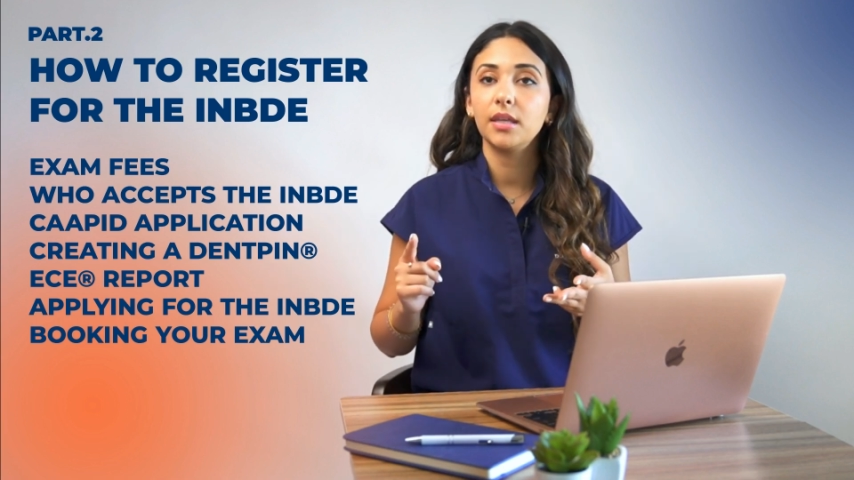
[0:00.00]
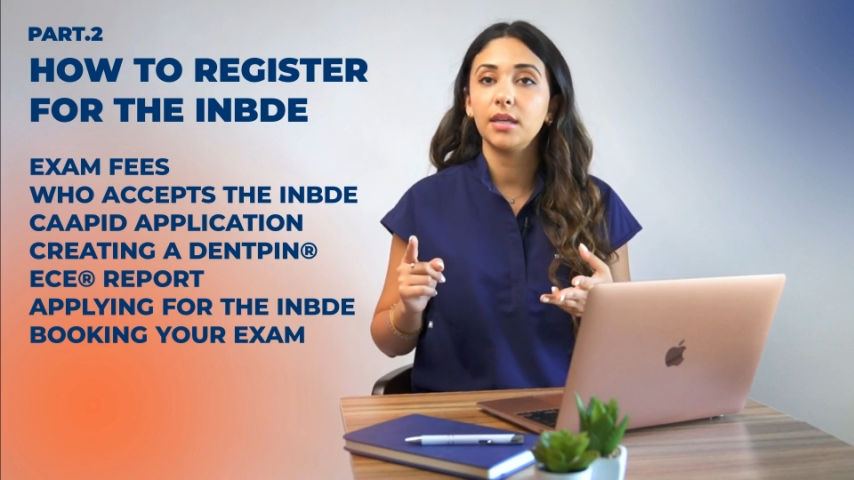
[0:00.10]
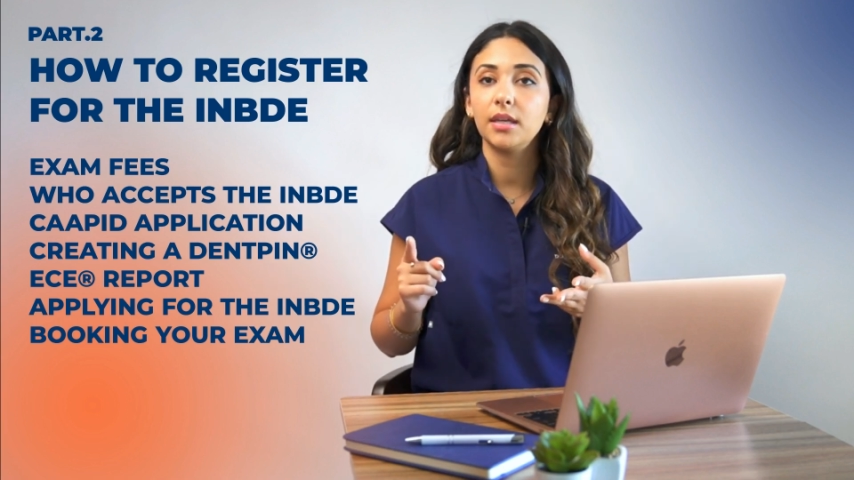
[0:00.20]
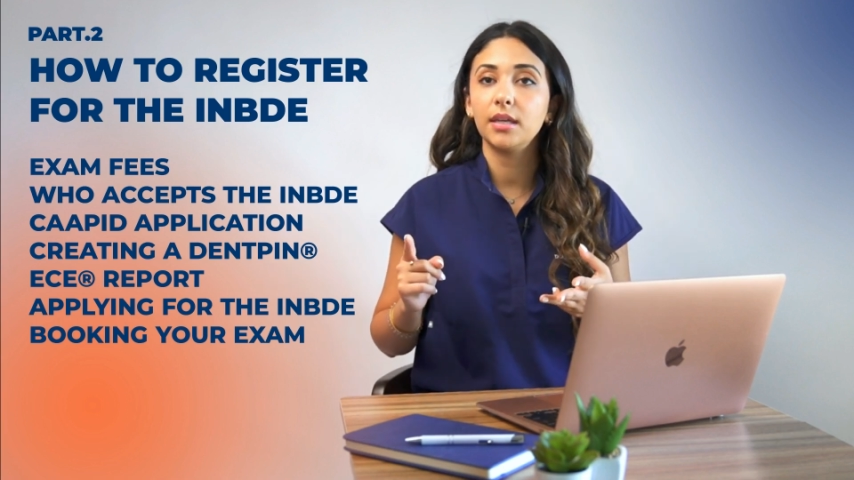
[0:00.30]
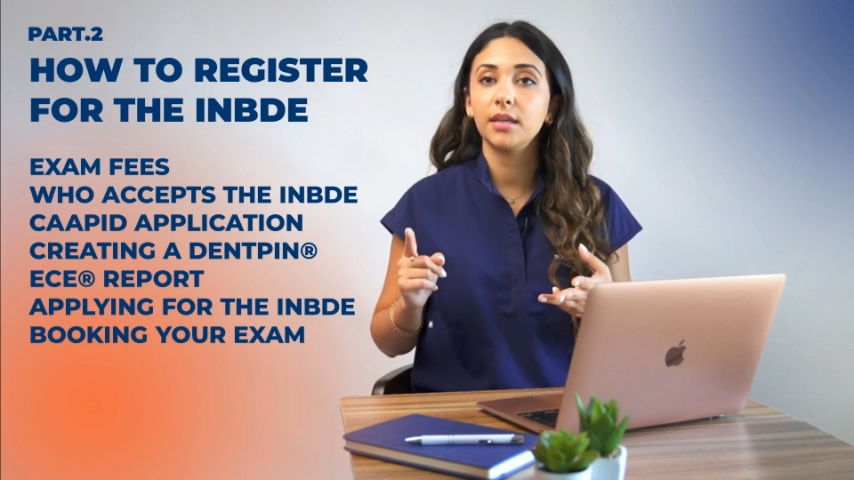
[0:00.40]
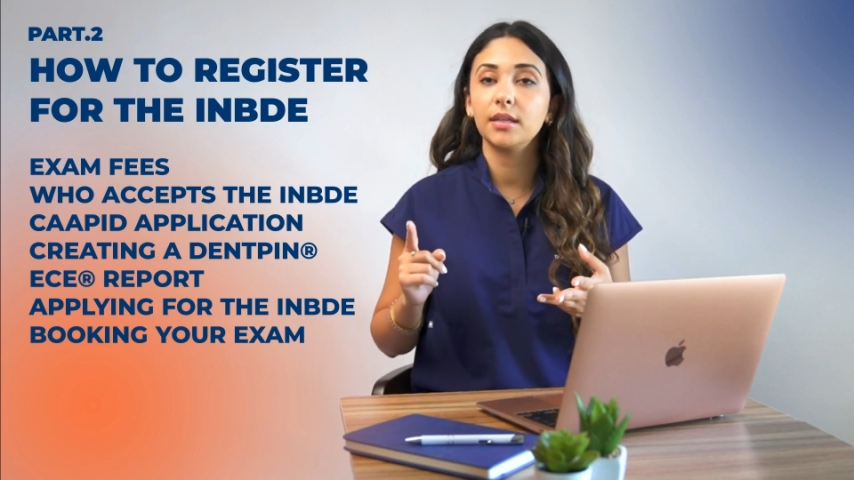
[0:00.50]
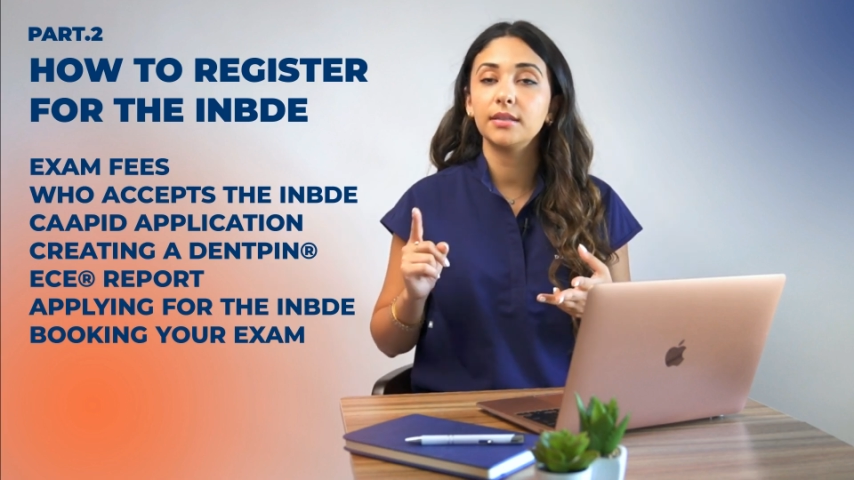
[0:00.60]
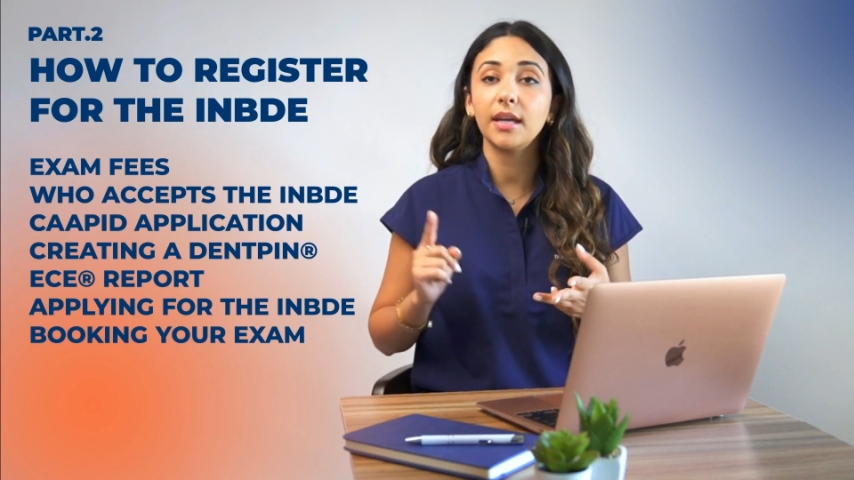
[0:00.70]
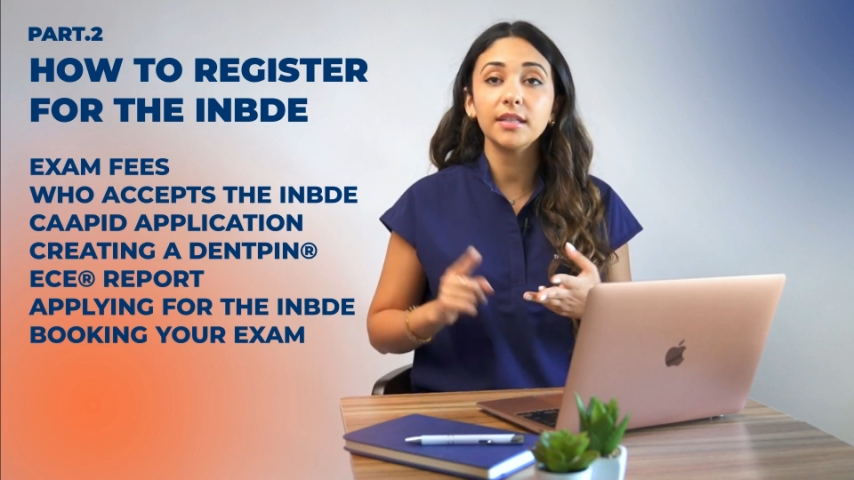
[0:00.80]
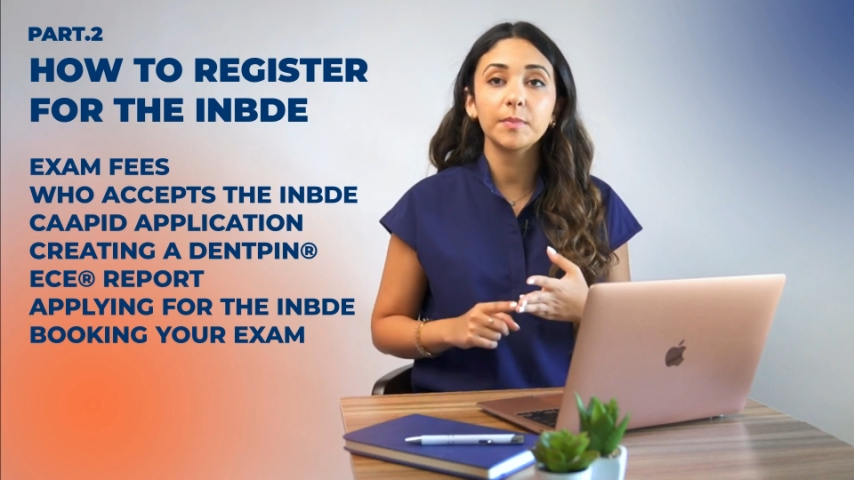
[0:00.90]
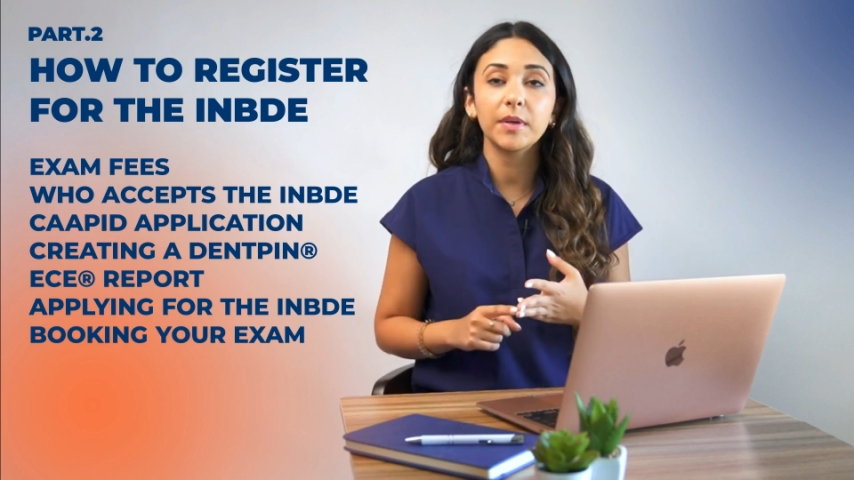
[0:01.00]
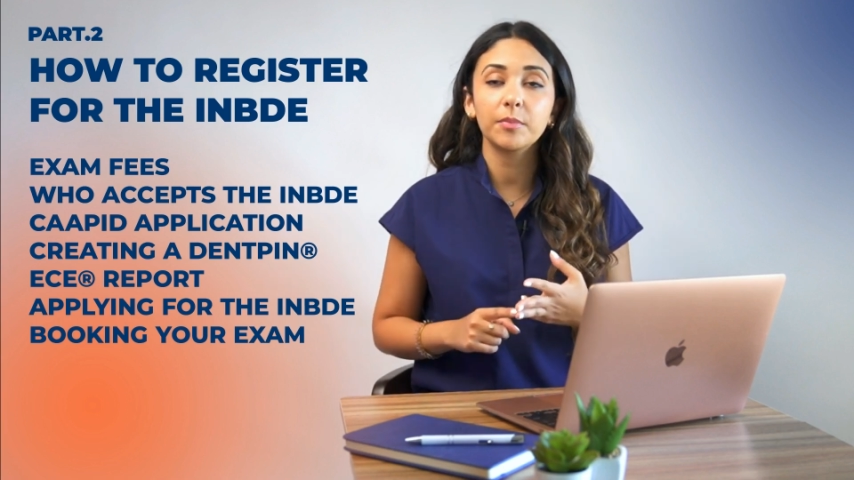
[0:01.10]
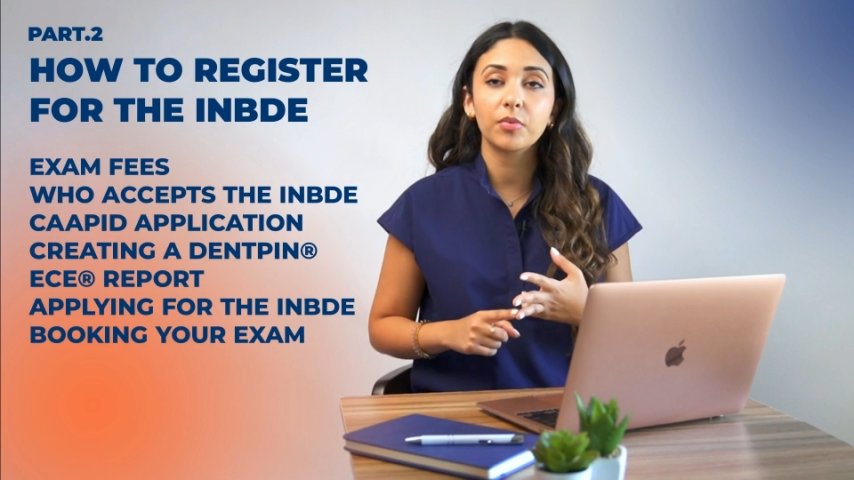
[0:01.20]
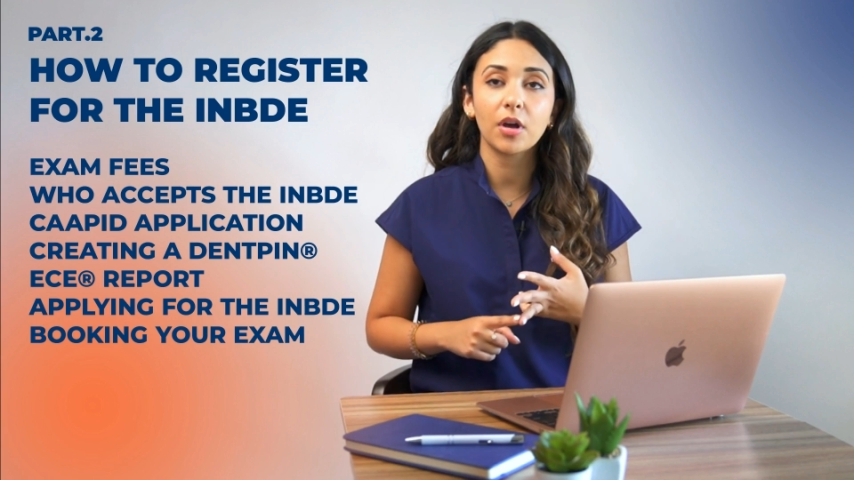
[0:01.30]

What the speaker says: the DENTPIN